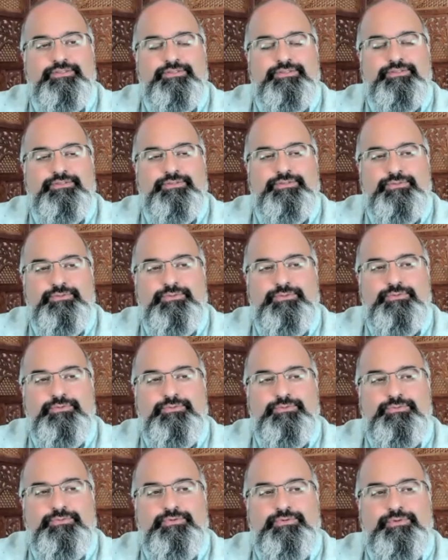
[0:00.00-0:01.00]

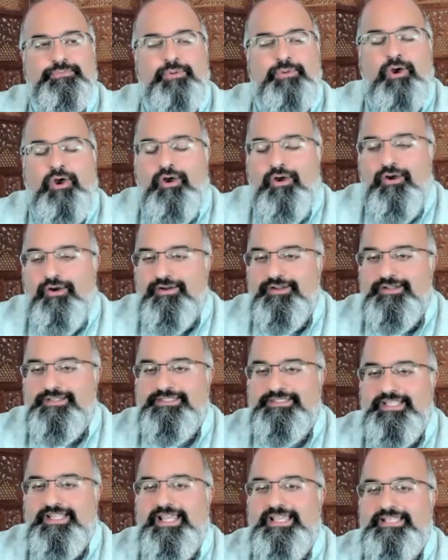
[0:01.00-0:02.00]
to
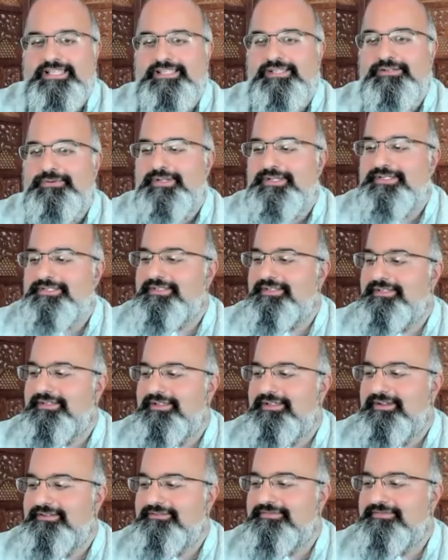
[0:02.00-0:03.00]
pause and ask that question
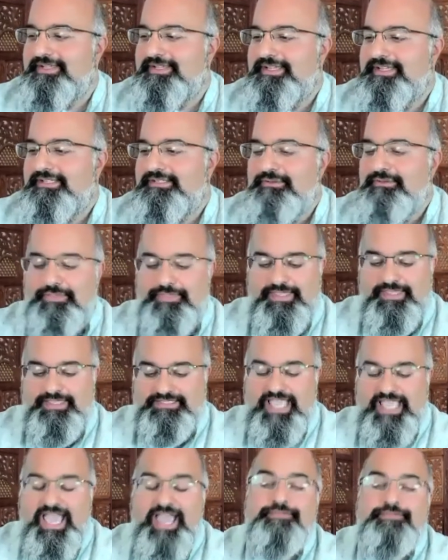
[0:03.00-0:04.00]
of, do things
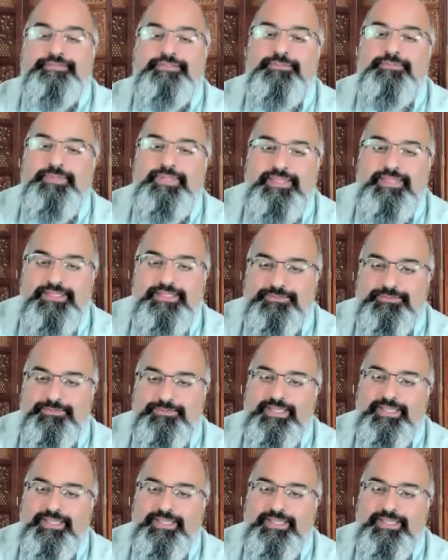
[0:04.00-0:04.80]
have to be this way?